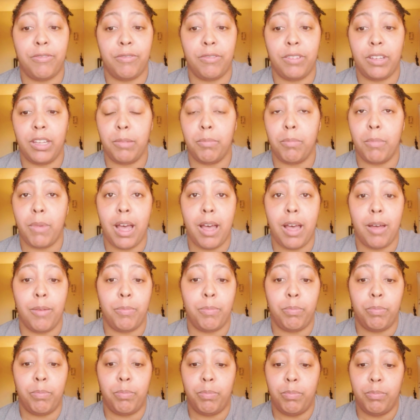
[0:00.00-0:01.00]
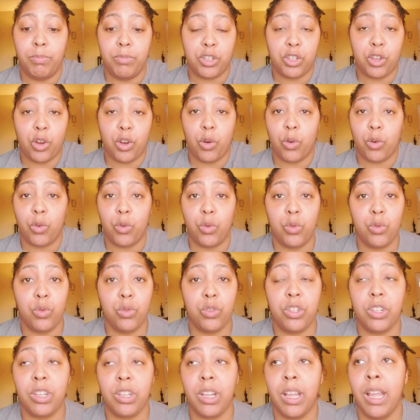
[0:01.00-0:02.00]
in my
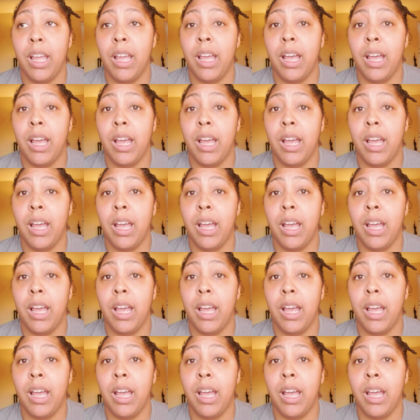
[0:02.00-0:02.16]
circles